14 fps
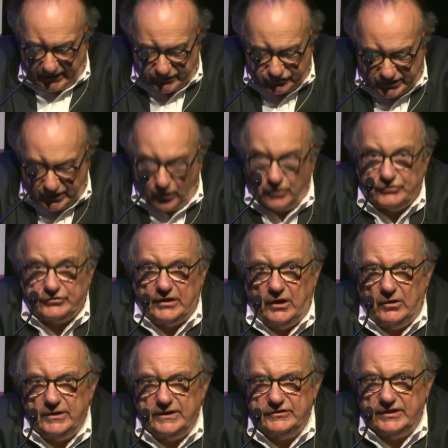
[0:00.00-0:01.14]
She
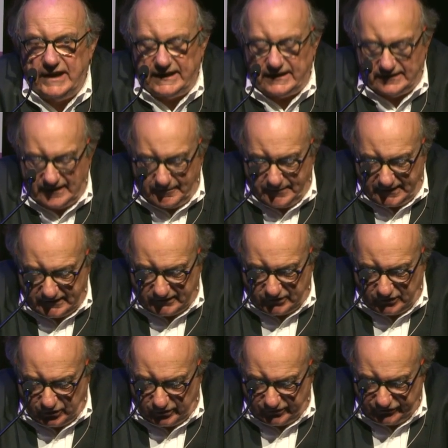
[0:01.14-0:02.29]
also is an academic, and
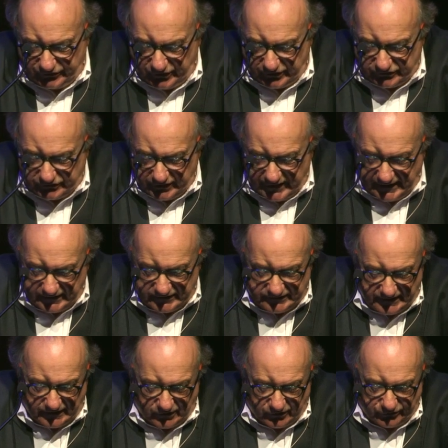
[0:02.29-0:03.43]
her research
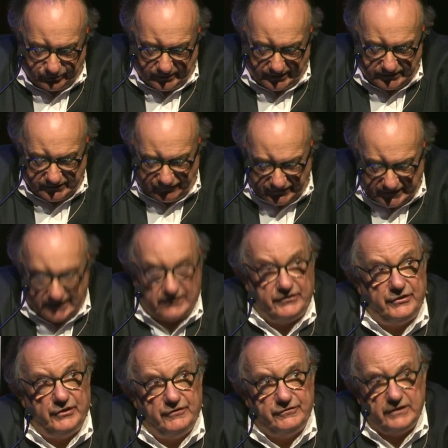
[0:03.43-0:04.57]
deals with the
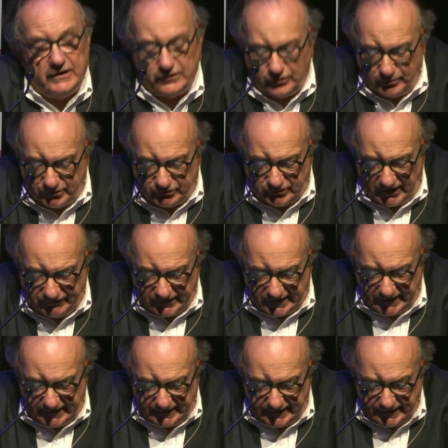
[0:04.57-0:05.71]
fields of human
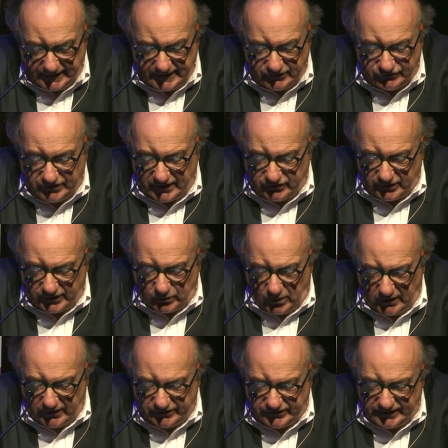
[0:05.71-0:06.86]
trafficking, gender
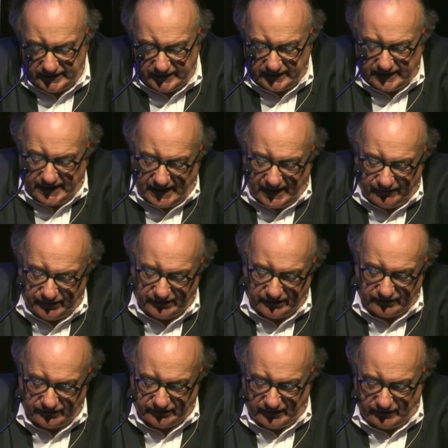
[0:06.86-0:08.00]
equality,
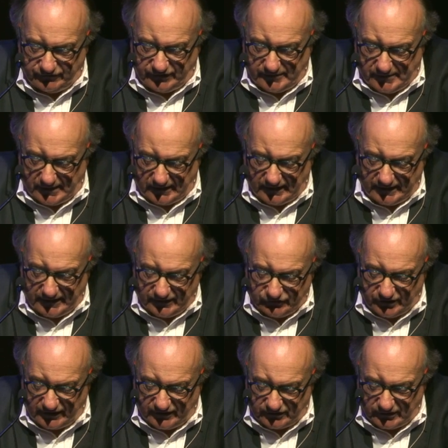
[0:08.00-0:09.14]
evidence, and female
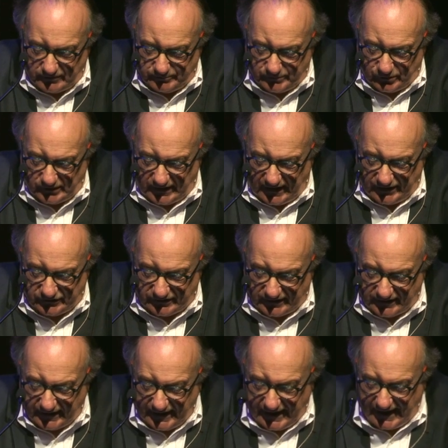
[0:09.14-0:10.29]
genital mutilation.
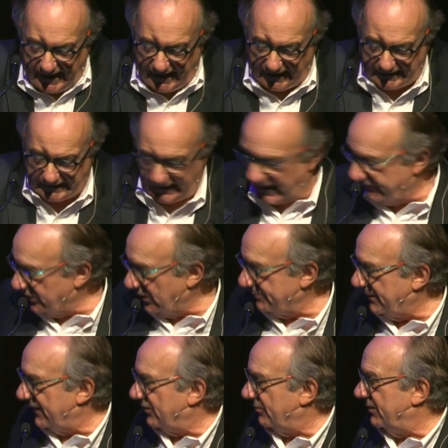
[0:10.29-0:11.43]
And I've not
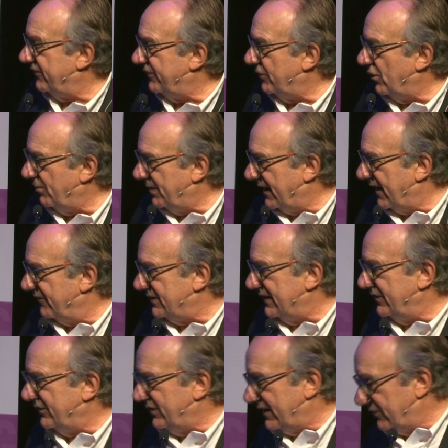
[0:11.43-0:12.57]
met her before, but after
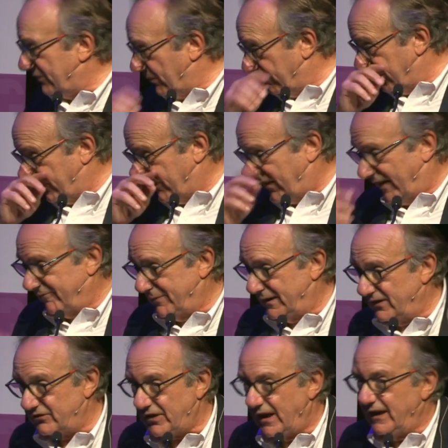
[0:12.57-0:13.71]
listening to her for 5
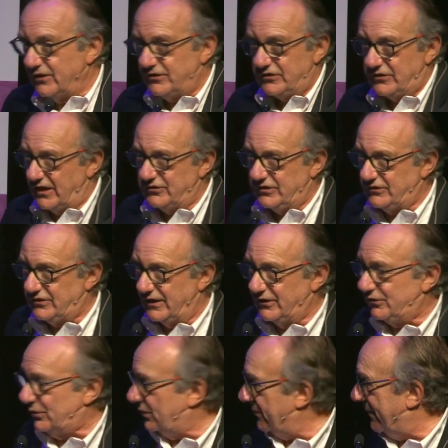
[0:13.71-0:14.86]
minutes, she says she's going to
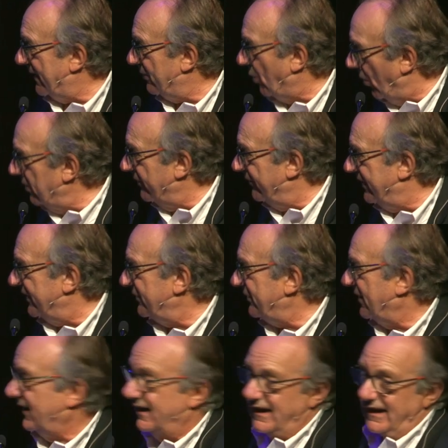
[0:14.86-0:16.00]
talk about all of this,
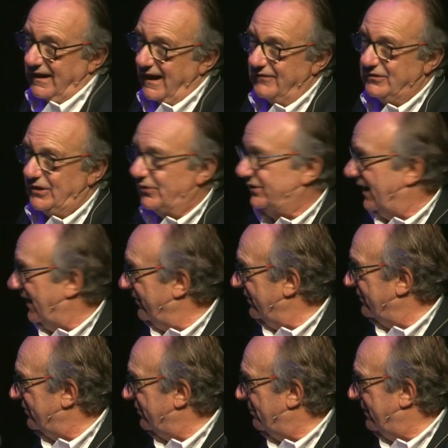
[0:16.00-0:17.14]
and I have no doubt
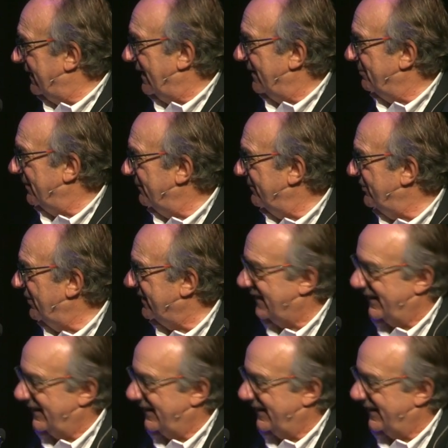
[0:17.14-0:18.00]
that she'll be capable of doing